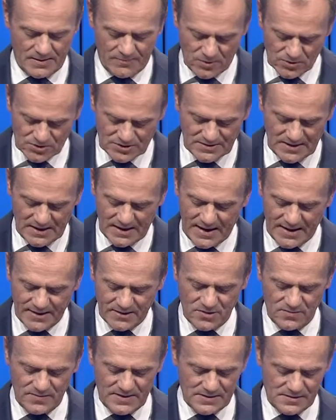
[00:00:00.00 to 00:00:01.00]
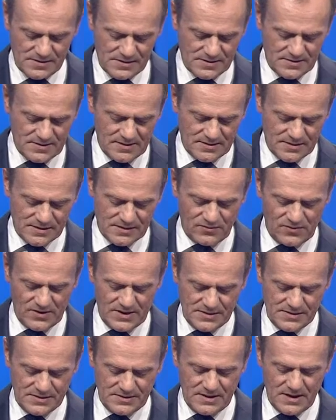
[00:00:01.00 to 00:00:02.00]
Emotional arguments that
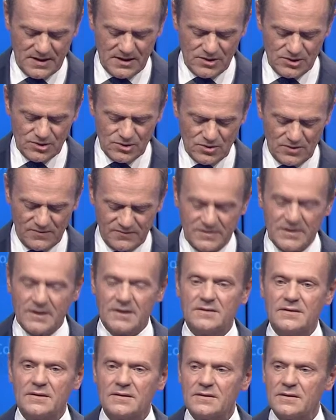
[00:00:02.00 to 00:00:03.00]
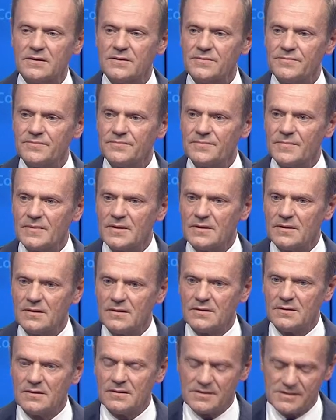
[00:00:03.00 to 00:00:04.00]
stress the issue of dignity
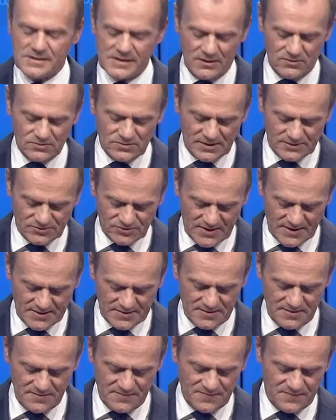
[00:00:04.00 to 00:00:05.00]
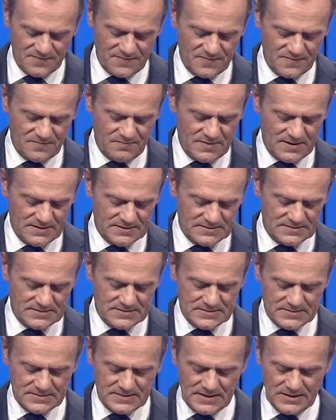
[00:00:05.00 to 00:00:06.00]
sound attractive,
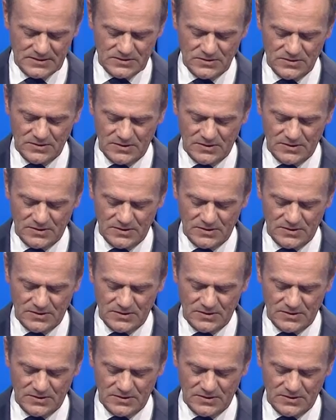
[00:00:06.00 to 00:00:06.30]
but they